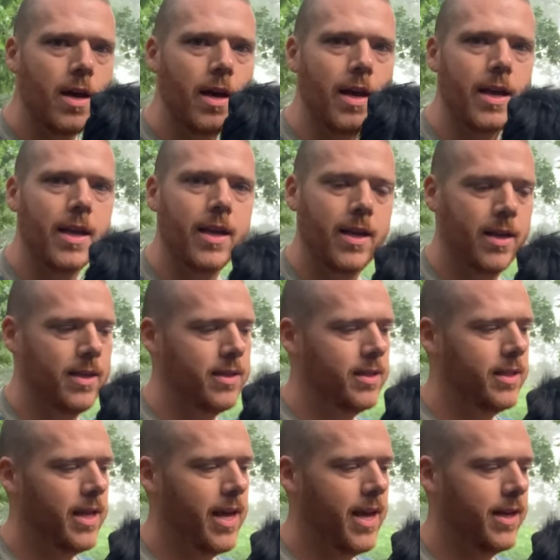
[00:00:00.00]
uh,
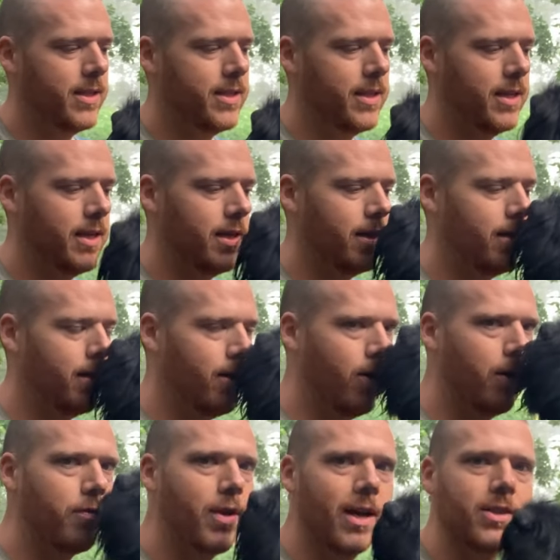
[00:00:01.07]
is that, uh, you
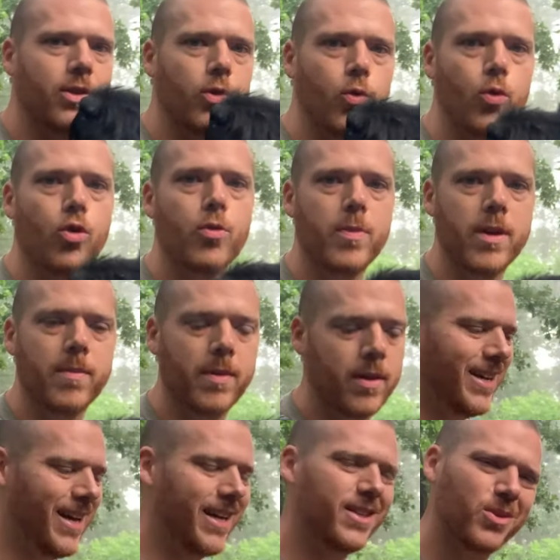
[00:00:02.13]
know, I've got to groom him.
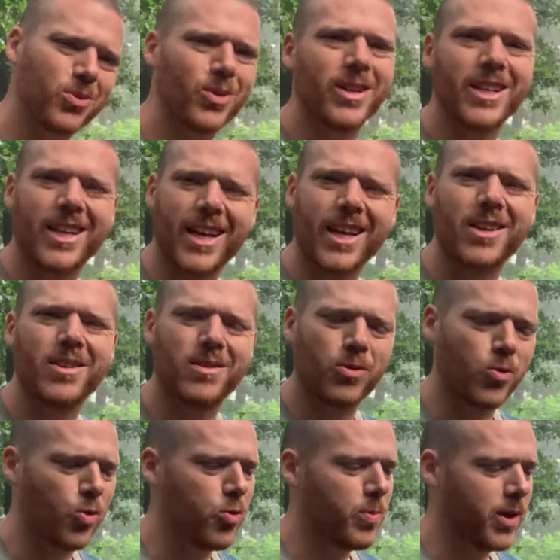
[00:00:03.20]
I don't really like uh,
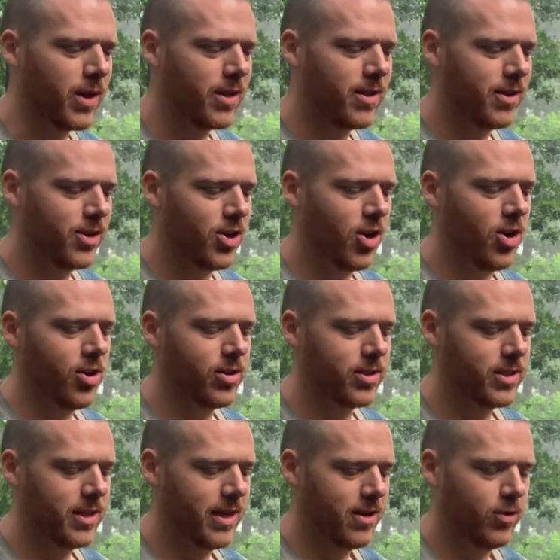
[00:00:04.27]
grooming the
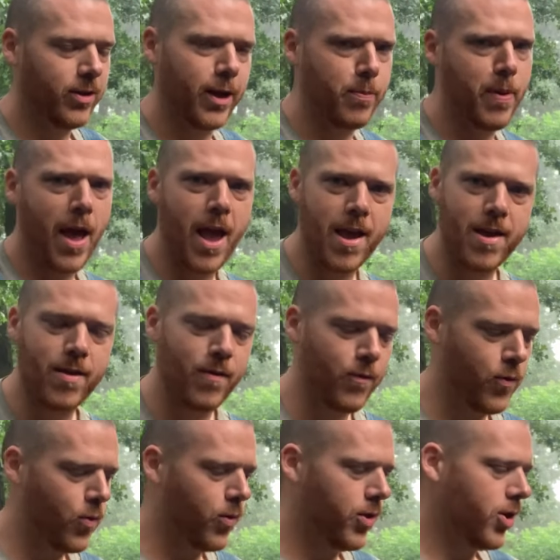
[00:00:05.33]
dogs. I don't like paying
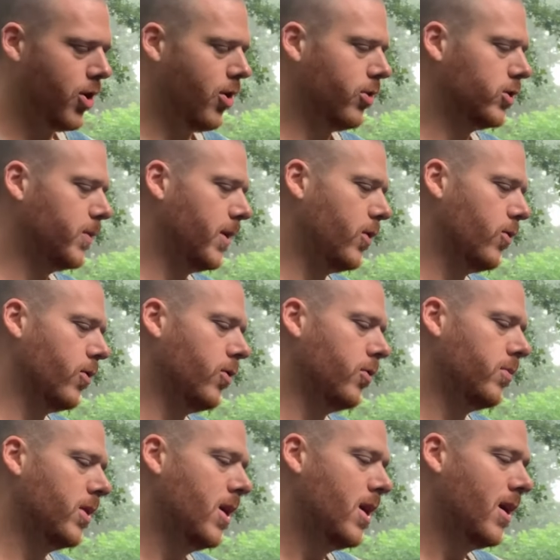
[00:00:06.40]
for the dogs to be
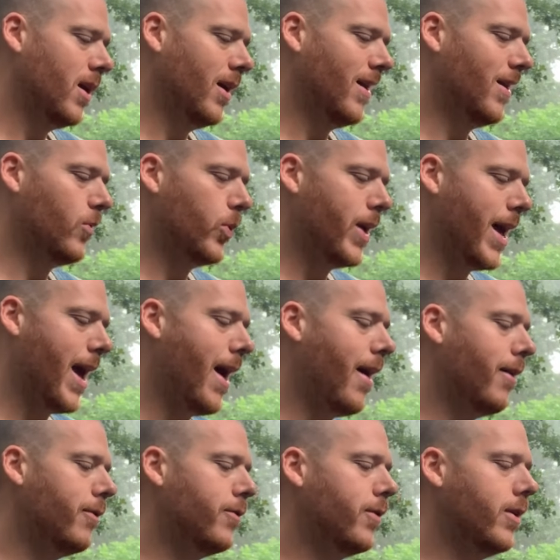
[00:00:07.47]
groomed. Uh, we
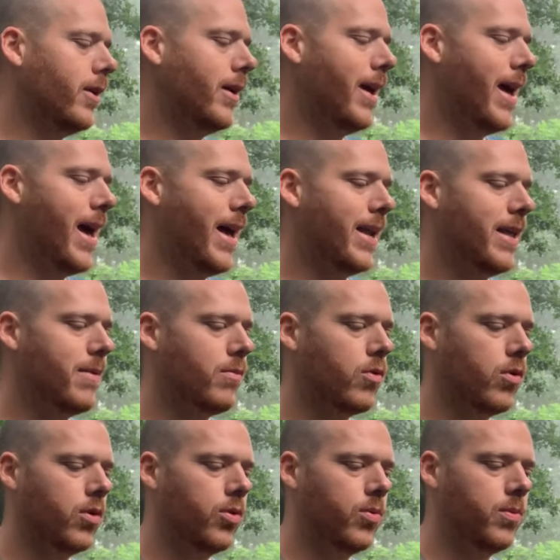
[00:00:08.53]
have uh, had him
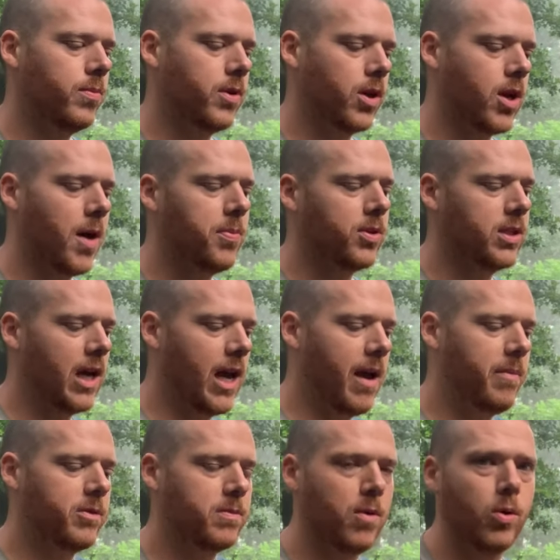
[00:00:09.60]
groomed a couple
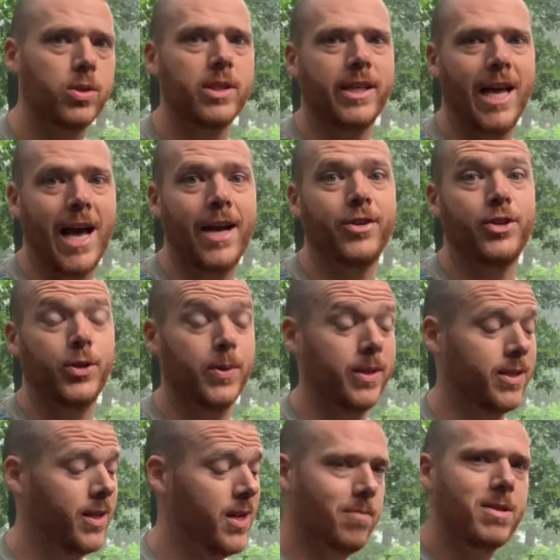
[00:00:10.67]
times. Mostly I do
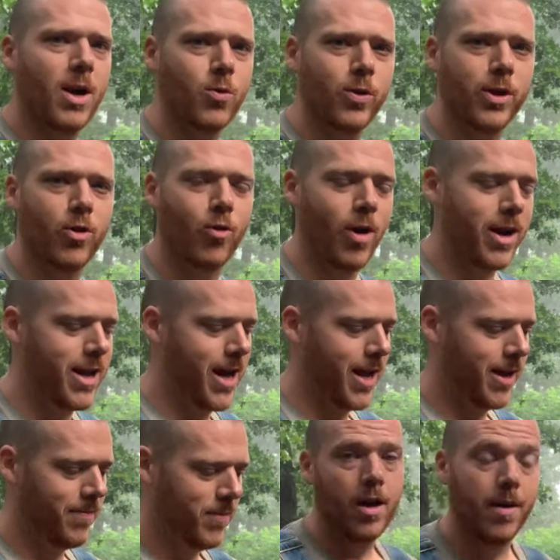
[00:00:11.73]
it. I'm not really great
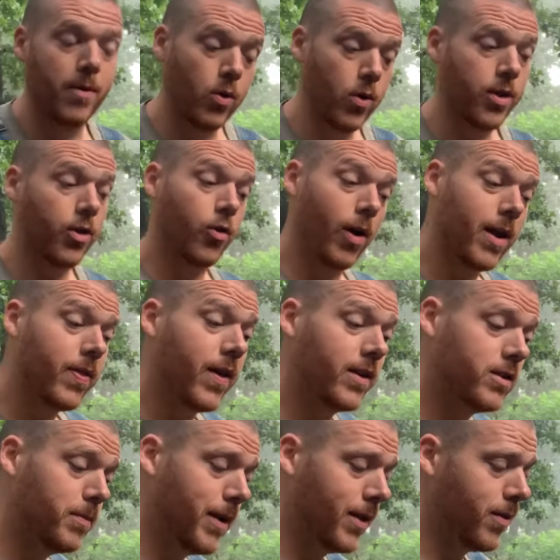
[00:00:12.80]
at it. Uh, but one of the great
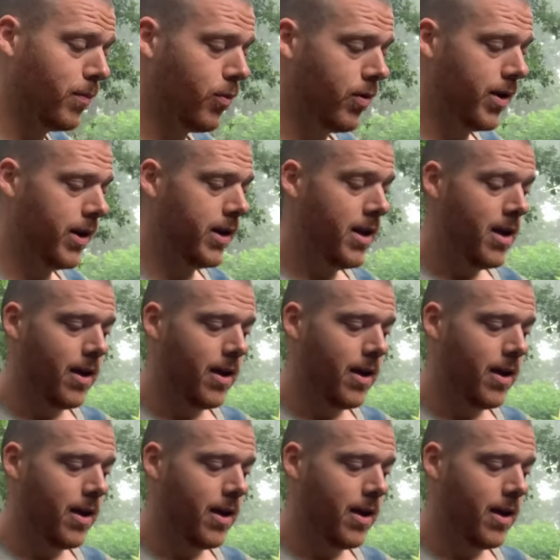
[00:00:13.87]
things about the breed